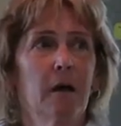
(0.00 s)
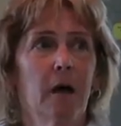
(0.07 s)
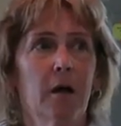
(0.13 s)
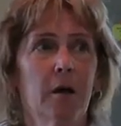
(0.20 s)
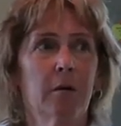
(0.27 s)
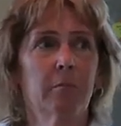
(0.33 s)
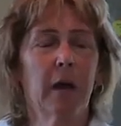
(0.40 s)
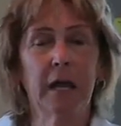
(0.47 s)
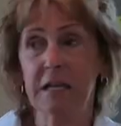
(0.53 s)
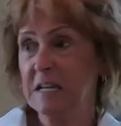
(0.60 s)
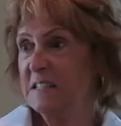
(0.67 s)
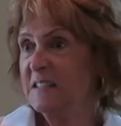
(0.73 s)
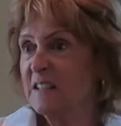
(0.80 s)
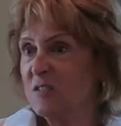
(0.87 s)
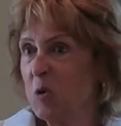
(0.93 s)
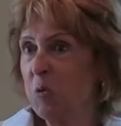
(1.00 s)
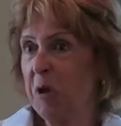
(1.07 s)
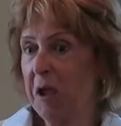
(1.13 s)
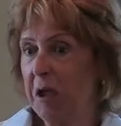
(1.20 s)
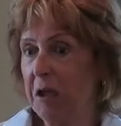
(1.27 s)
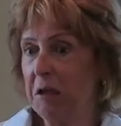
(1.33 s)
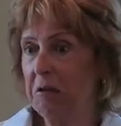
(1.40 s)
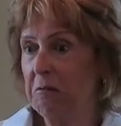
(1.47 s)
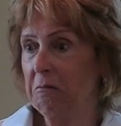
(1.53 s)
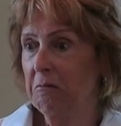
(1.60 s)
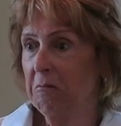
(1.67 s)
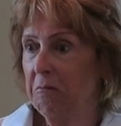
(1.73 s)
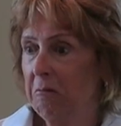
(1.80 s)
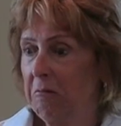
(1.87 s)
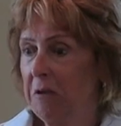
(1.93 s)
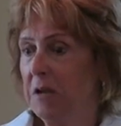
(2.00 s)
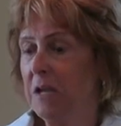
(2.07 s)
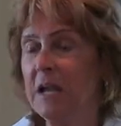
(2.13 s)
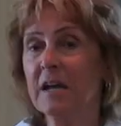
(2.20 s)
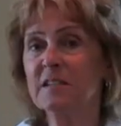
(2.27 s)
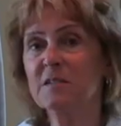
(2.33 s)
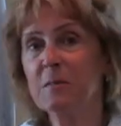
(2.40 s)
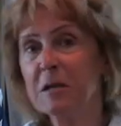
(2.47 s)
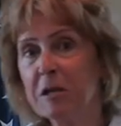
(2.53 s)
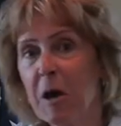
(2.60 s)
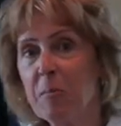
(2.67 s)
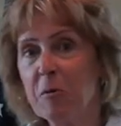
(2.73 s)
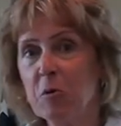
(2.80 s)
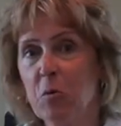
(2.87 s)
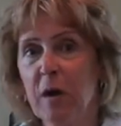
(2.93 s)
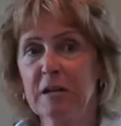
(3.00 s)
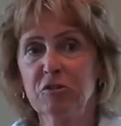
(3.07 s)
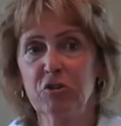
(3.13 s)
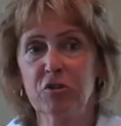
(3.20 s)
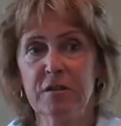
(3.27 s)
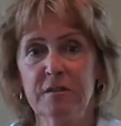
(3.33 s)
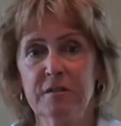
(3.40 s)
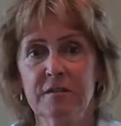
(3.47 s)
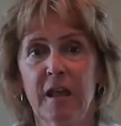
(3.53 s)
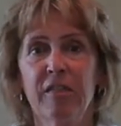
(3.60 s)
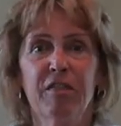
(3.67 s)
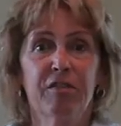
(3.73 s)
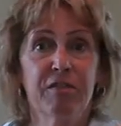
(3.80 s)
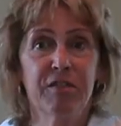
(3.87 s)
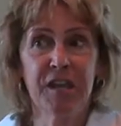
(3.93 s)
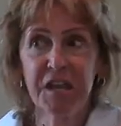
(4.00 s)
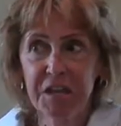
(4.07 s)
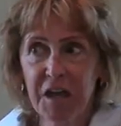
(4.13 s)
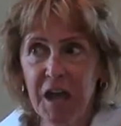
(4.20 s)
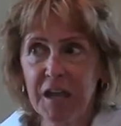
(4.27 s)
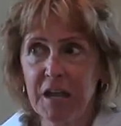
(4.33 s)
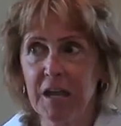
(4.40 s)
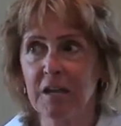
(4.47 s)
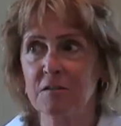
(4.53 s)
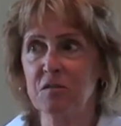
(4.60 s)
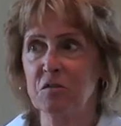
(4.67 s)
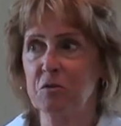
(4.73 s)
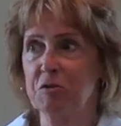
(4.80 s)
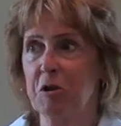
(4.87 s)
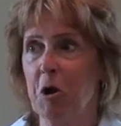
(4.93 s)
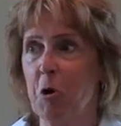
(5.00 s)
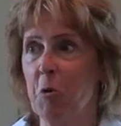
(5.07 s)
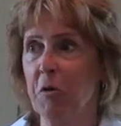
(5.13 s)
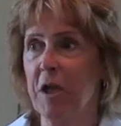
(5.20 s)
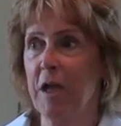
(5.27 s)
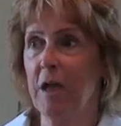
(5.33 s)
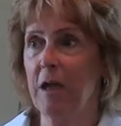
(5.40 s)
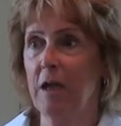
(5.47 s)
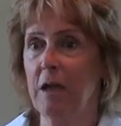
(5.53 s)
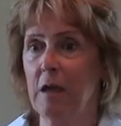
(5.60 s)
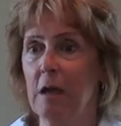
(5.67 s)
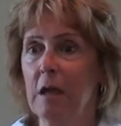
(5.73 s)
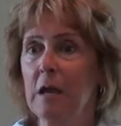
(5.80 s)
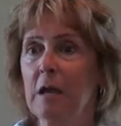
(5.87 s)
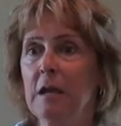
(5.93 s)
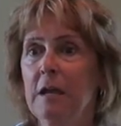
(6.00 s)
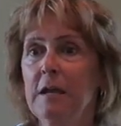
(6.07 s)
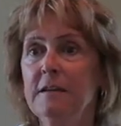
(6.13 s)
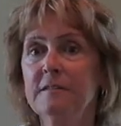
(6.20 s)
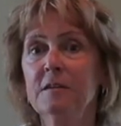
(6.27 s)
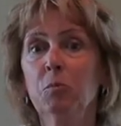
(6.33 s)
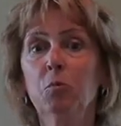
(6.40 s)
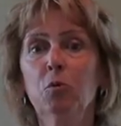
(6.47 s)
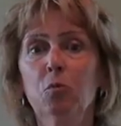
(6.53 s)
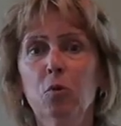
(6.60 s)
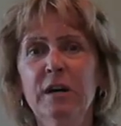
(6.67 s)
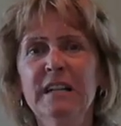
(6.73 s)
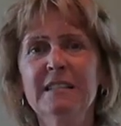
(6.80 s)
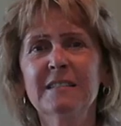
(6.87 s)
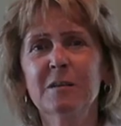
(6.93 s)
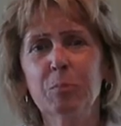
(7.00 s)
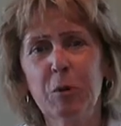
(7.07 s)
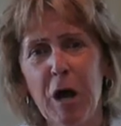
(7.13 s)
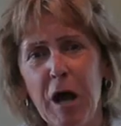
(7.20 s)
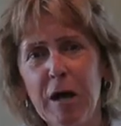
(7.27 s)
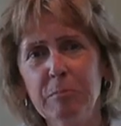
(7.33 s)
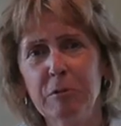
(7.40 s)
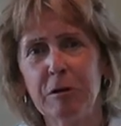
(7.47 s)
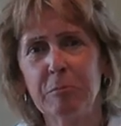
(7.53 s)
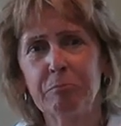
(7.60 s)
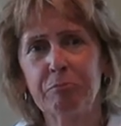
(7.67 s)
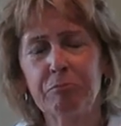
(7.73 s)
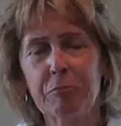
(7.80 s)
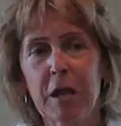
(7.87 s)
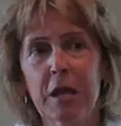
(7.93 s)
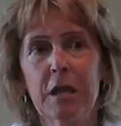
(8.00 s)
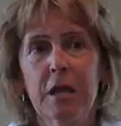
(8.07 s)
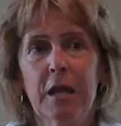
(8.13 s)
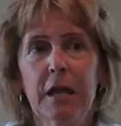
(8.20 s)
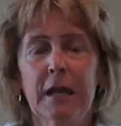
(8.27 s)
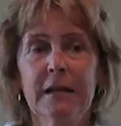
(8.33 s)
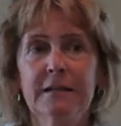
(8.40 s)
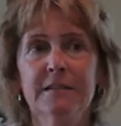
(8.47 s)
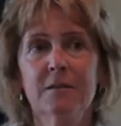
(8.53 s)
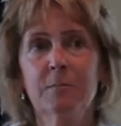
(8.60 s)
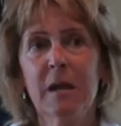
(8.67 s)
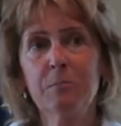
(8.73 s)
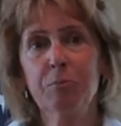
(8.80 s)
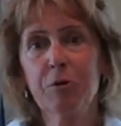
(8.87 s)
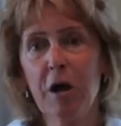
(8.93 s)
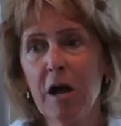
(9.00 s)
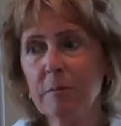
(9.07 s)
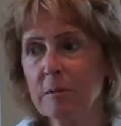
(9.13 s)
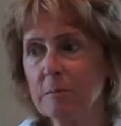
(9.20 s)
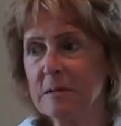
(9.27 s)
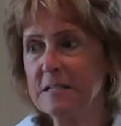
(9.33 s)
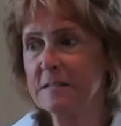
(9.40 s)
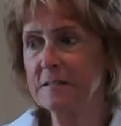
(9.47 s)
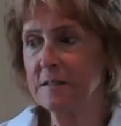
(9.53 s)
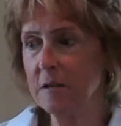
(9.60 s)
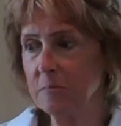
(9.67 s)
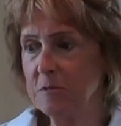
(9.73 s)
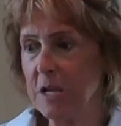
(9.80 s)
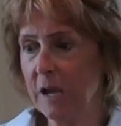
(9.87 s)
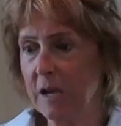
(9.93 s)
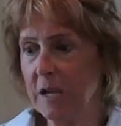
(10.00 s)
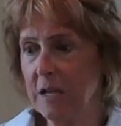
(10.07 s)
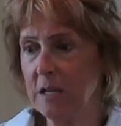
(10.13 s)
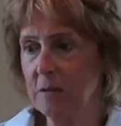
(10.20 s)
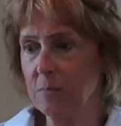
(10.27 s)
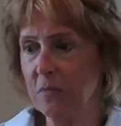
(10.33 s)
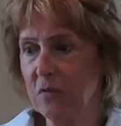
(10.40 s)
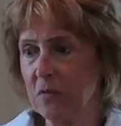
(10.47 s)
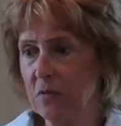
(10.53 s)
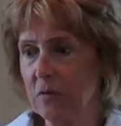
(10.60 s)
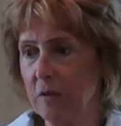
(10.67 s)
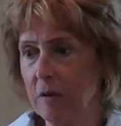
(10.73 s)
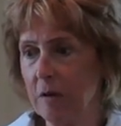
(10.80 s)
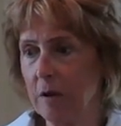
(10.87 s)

I guess it's okay. He asked me a couple questions. I think I answered okay. He said, "Well, what is the problem?" And I said, "My problem is sometimes